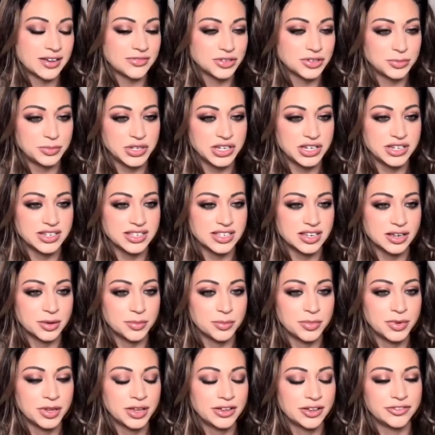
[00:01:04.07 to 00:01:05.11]
to be
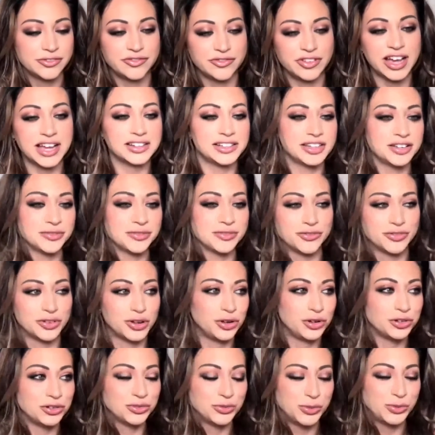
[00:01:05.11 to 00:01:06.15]
some violent
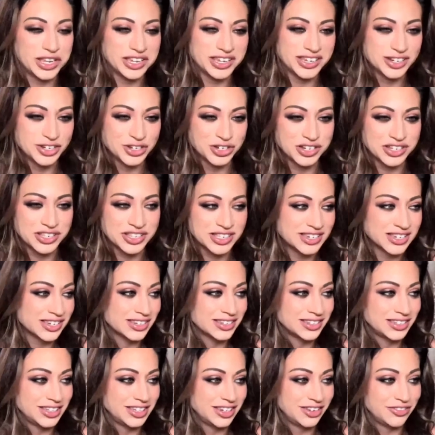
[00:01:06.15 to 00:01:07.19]
revolt. We can just
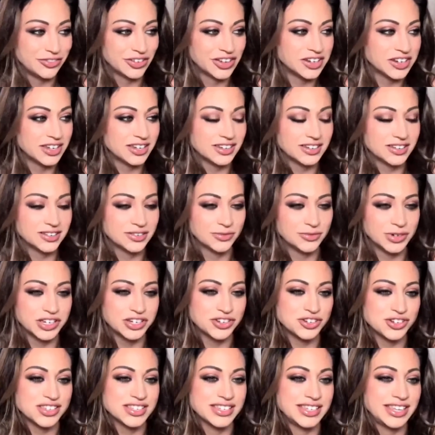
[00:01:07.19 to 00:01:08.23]
defund it. We can
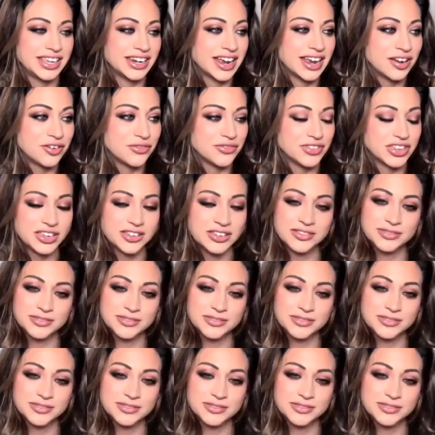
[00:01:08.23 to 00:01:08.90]
just get out of it.